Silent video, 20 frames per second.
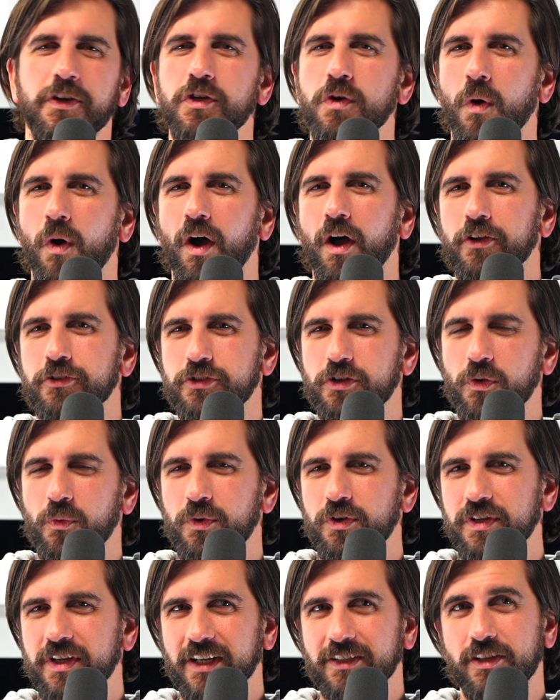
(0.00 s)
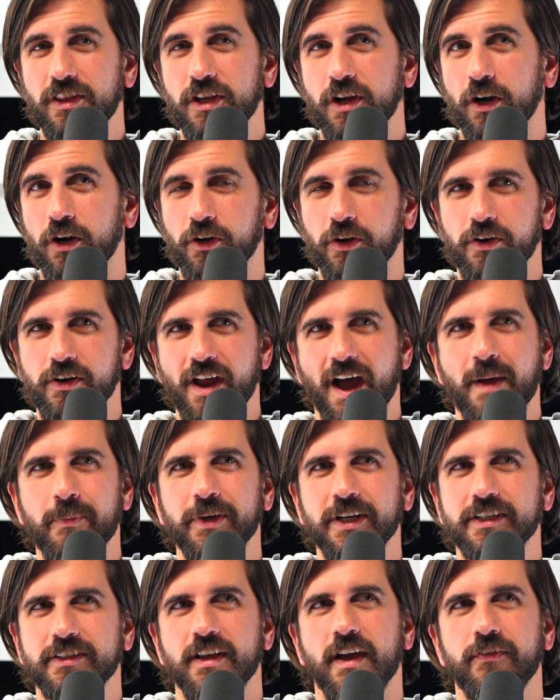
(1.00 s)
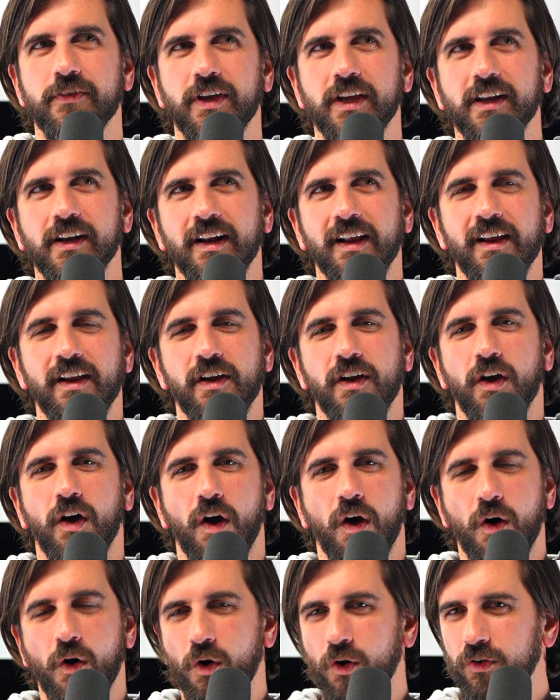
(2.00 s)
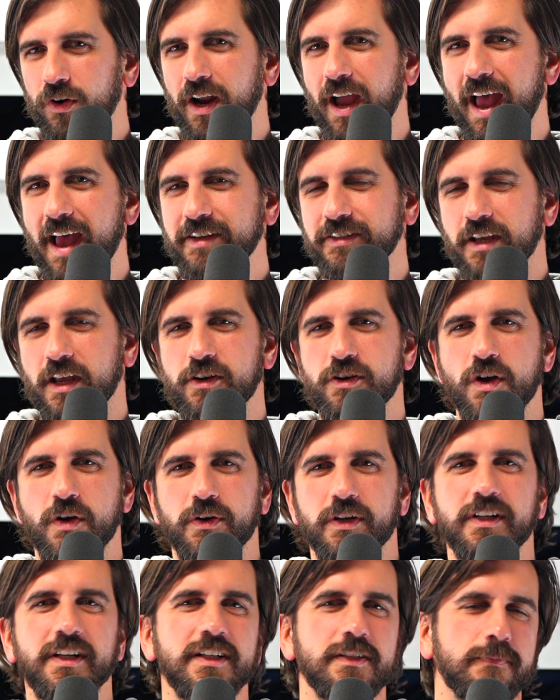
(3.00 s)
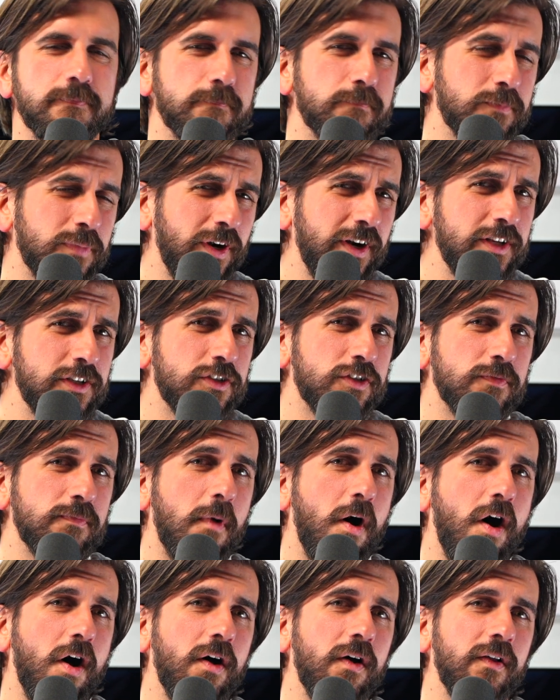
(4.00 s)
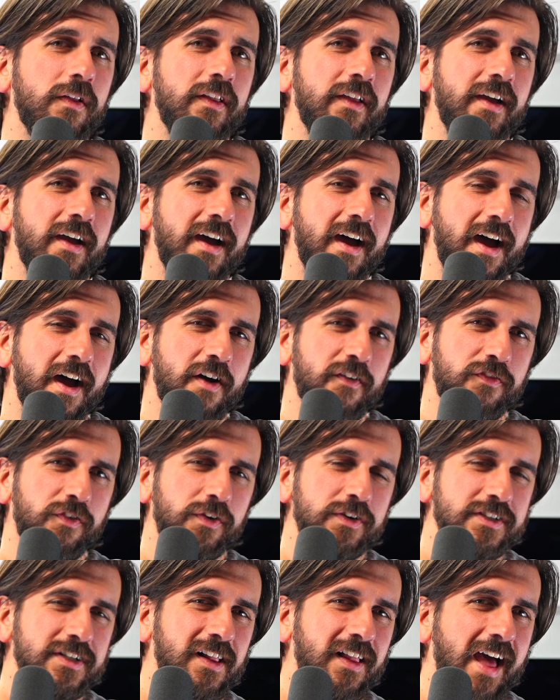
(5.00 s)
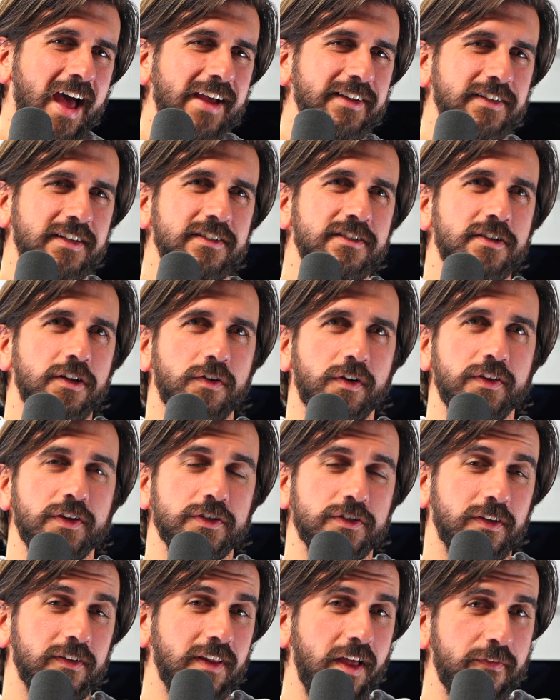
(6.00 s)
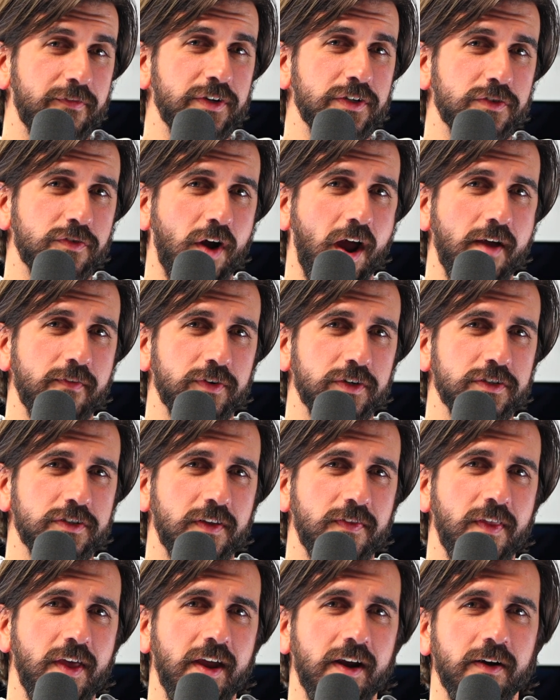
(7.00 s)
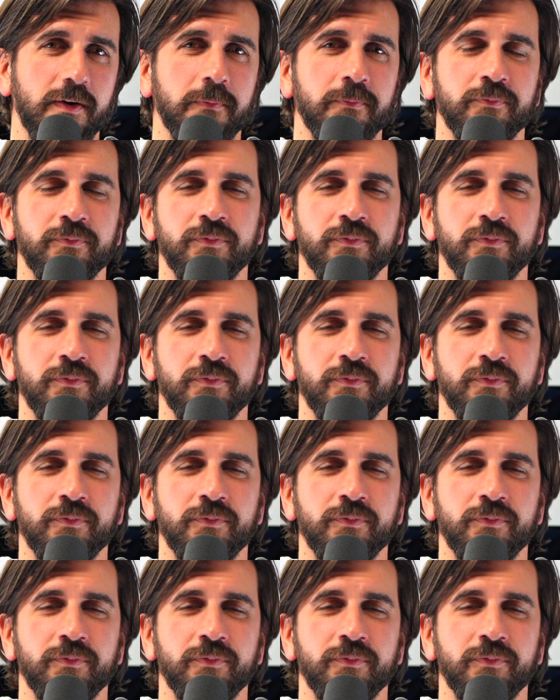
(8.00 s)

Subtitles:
you also, when you get to the ergonomics of it, Aura, as I noted, is pretty small for its class, considering there's 11 drivers in there,